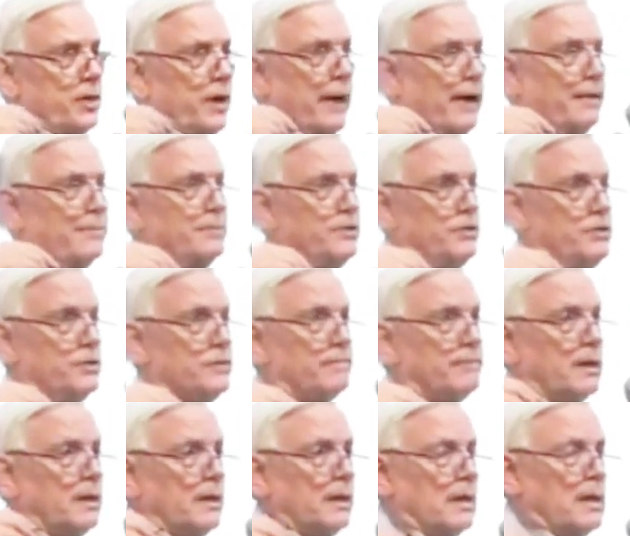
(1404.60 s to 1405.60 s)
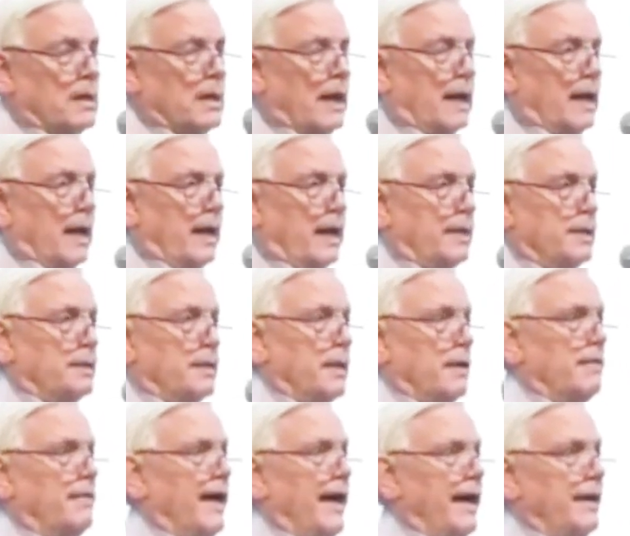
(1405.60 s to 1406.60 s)
Times.
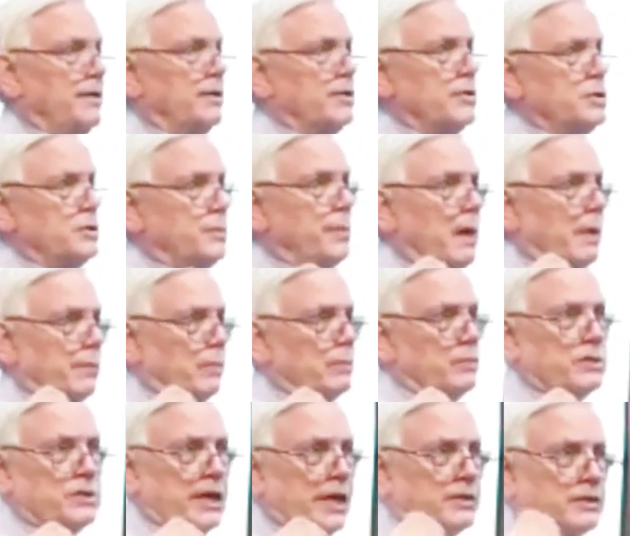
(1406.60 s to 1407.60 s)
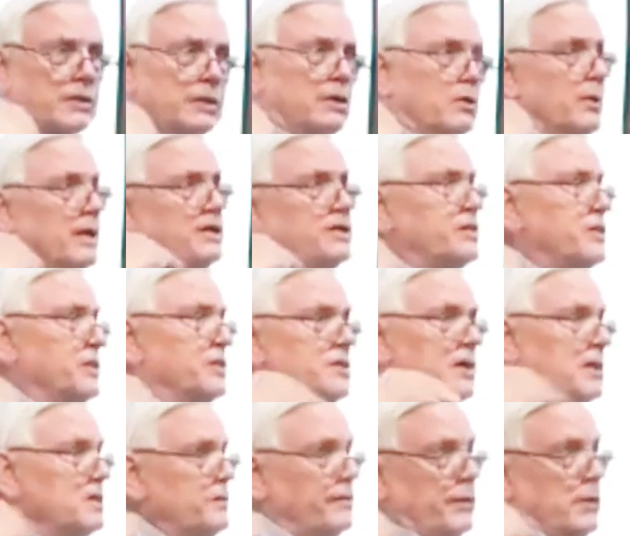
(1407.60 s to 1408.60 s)
And that newspaper was actually quite
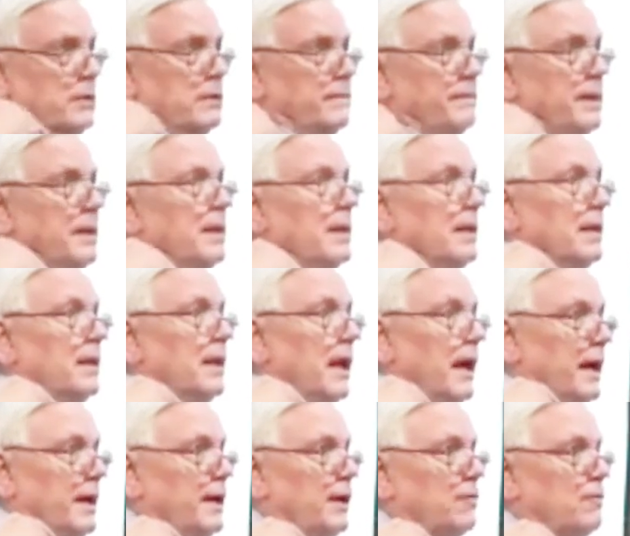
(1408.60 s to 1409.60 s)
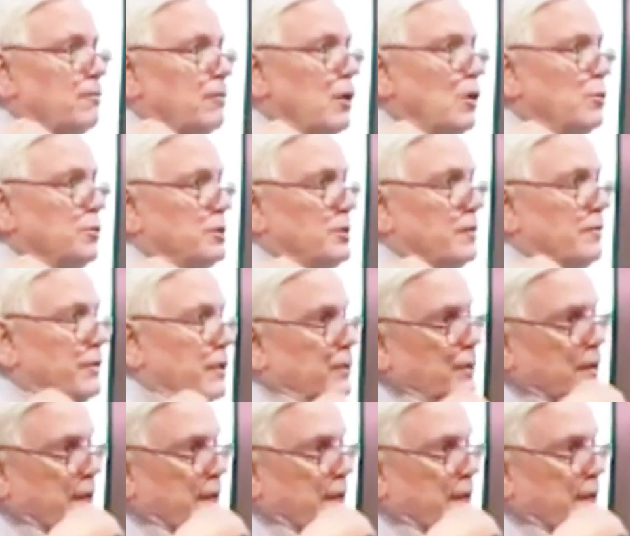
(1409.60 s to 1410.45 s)
successful. And it wrote very